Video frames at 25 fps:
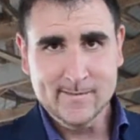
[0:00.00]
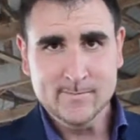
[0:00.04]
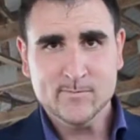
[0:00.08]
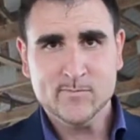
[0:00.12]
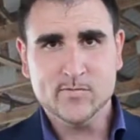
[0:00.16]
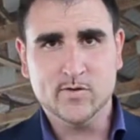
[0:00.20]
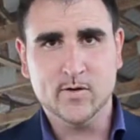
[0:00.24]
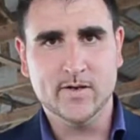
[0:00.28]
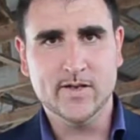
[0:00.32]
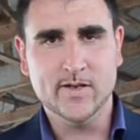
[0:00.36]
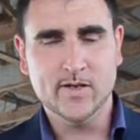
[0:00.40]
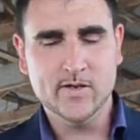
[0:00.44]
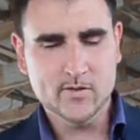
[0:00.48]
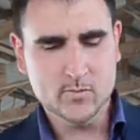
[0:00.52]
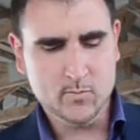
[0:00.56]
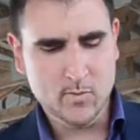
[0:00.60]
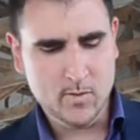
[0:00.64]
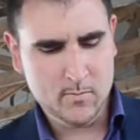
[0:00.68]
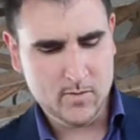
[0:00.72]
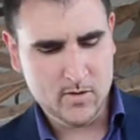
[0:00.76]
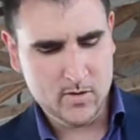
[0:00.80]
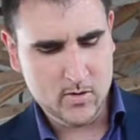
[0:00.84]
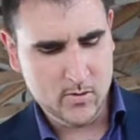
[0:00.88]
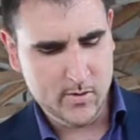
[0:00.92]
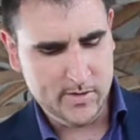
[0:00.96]
So, here's
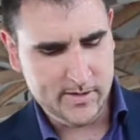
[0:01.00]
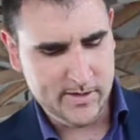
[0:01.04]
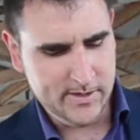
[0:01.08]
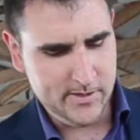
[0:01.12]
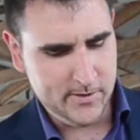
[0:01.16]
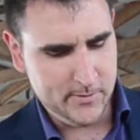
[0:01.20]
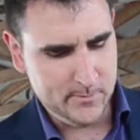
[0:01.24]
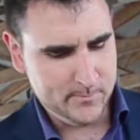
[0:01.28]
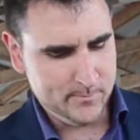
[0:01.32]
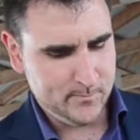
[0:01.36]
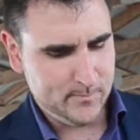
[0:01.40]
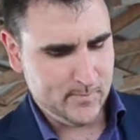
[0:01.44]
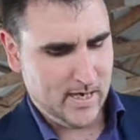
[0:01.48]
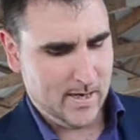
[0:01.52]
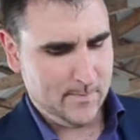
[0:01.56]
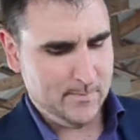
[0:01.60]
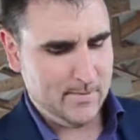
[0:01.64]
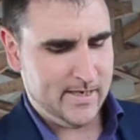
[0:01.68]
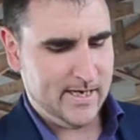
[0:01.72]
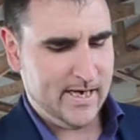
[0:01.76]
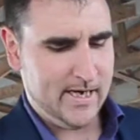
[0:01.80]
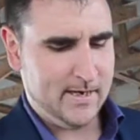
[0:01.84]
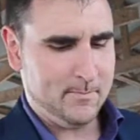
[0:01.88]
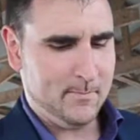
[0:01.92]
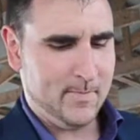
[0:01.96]
what we're going to do. I'm going
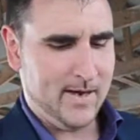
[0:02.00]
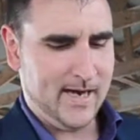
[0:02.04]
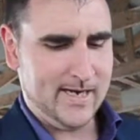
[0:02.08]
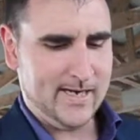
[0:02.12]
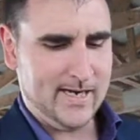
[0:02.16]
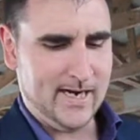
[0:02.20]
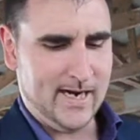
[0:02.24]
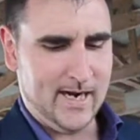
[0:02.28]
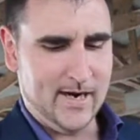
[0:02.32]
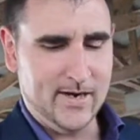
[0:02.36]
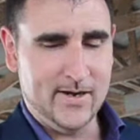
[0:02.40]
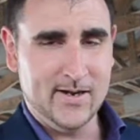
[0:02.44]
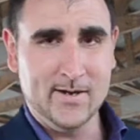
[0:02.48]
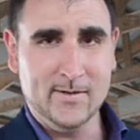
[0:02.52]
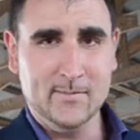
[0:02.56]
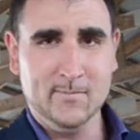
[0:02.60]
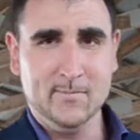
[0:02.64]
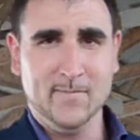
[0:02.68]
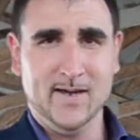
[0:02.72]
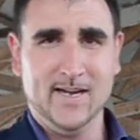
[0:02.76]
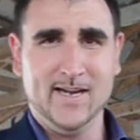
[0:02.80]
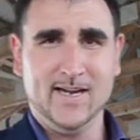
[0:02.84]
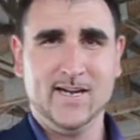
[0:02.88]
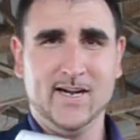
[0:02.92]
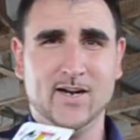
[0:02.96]
to take my card.
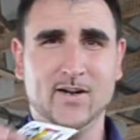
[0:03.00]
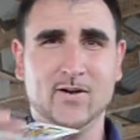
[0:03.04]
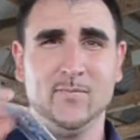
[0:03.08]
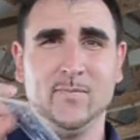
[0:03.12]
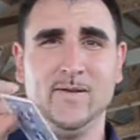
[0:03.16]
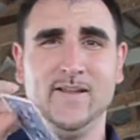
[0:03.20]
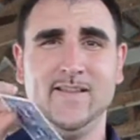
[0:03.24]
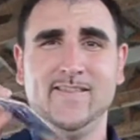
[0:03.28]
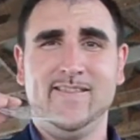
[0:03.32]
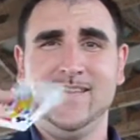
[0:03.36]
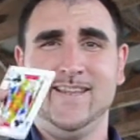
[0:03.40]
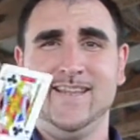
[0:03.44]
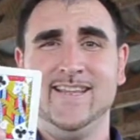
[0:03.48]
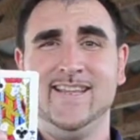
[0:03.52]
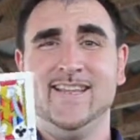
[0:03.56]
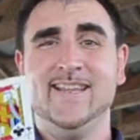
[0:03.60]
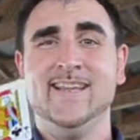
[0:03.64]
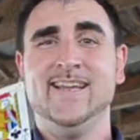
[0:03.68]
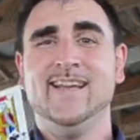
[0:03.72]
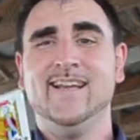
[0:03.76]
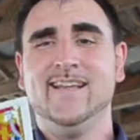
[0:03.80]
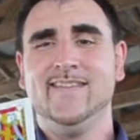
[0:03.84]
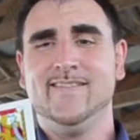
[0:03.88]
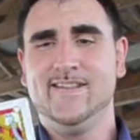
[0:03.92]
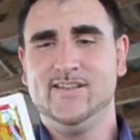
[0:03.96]
My card will be
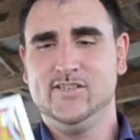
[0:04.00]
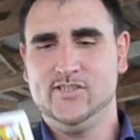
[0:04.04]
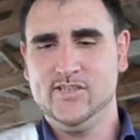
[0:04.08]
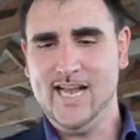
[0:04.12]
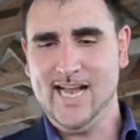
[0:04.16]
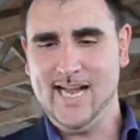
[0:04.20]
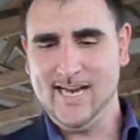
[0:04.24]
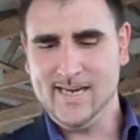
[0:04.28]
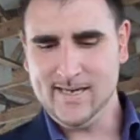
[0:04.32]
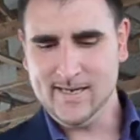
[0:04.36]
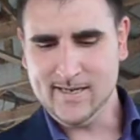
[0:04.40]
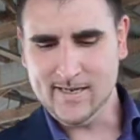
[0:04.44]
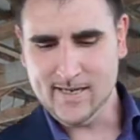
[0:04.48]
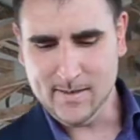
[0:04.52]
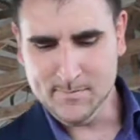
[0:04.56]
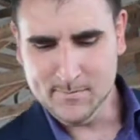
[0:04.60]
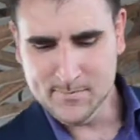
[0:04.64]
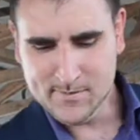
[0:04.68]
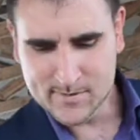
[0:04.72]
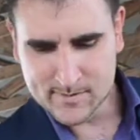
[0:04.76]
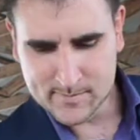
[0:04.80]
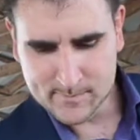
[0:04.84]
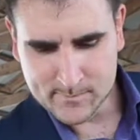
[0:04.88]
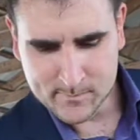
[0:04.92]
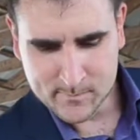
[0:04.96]
the Jack of
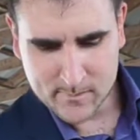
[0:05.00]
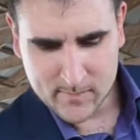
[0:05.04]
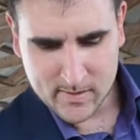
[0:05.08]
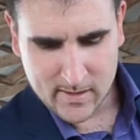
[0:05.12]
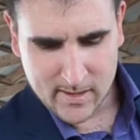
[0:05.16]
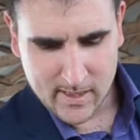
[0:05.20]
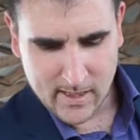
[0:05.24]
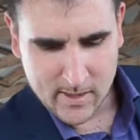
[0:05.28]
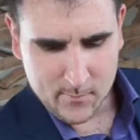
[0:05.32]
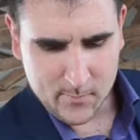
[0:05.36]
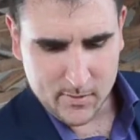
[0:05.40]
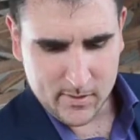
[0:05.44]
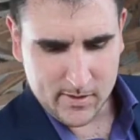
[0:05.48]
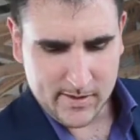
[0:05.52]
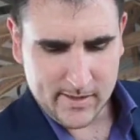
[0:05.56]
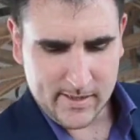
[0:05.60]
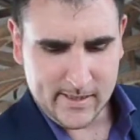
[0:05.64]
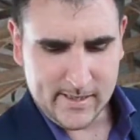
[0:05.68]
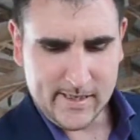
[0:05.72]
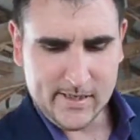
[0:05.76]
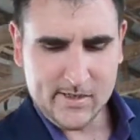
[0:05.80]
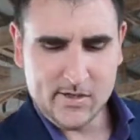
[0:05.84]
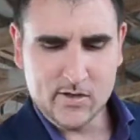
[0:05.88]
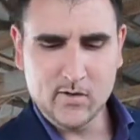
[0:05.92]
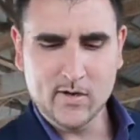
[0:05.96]
Clubs, and we're going to
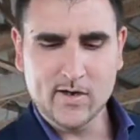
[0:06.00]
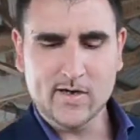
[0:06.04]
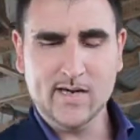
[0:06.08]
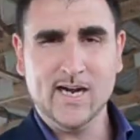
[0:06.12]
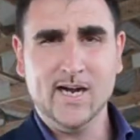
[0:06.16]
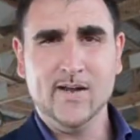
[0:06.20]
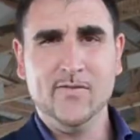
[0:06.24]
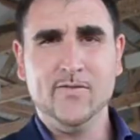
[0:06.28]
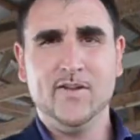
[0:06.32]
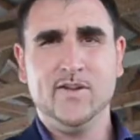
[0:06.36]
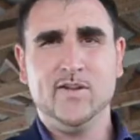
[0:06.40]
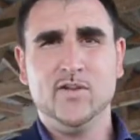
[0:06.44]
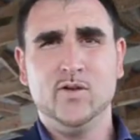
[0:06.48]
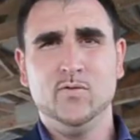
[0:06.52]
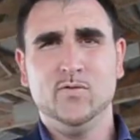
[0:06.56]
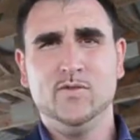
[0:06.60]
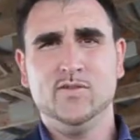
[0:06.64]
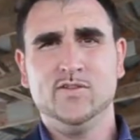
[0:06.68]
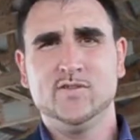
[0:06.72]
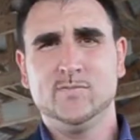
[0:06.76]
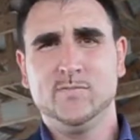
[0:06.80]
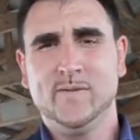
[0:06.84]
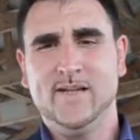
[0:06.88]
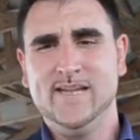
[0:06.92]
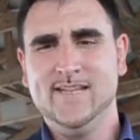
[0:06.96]
take your card, the Two of
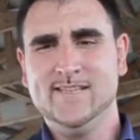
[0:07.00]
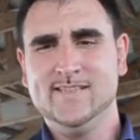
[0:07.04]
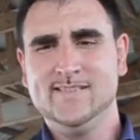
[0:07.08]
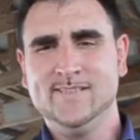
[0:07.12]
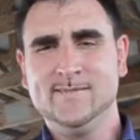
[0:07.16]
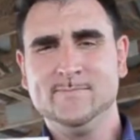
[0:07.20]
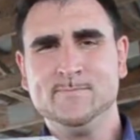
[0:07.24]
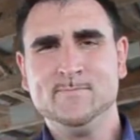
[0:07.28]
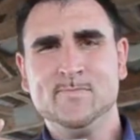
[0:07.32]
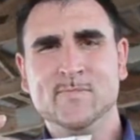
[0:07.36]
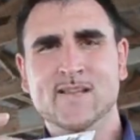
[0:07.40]
Spades.